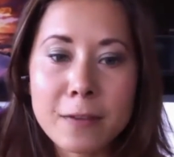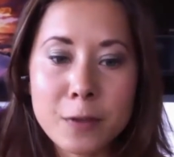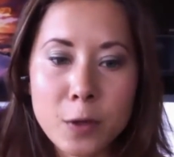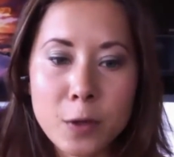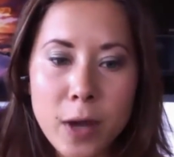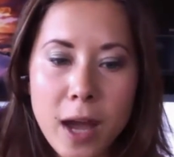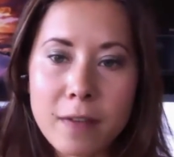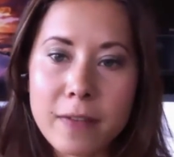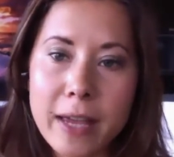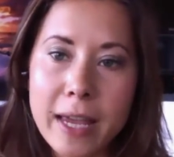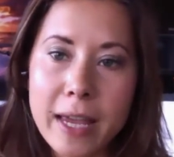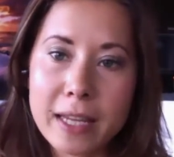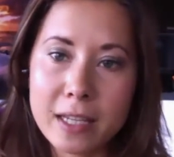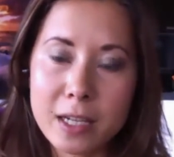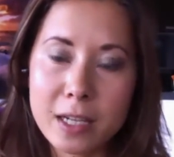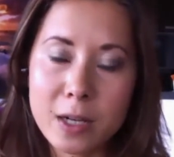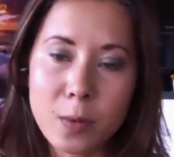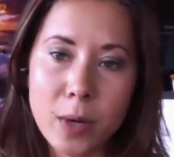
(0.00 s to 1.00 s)
you have
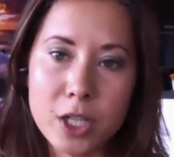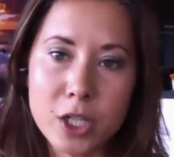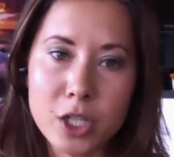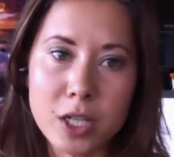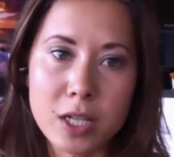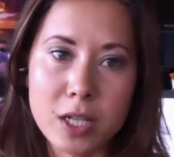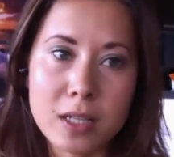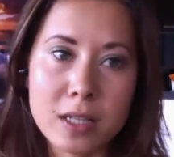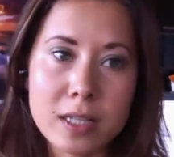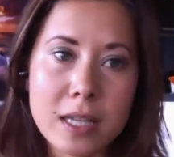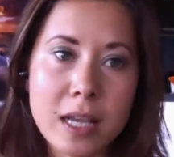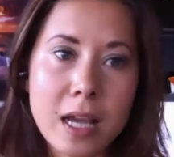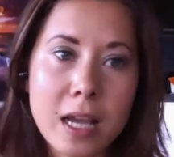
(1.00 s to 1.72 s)
any questions,